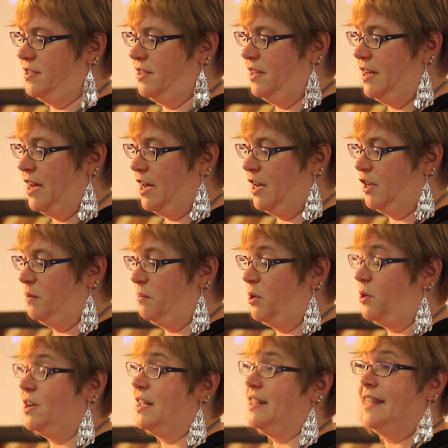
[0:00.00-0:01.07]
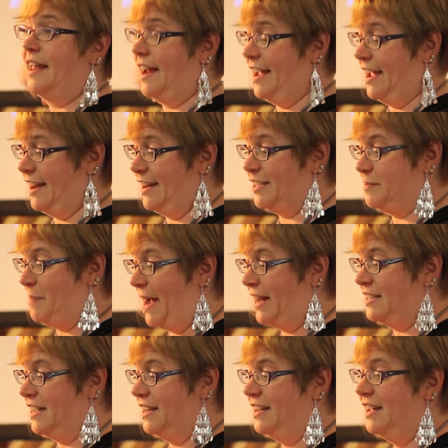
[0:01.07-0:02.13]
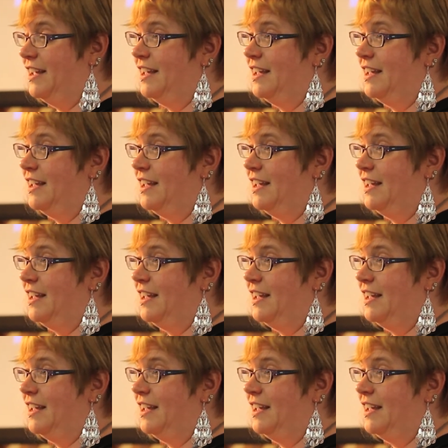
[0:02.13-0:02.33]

in the knitting community than I had expected.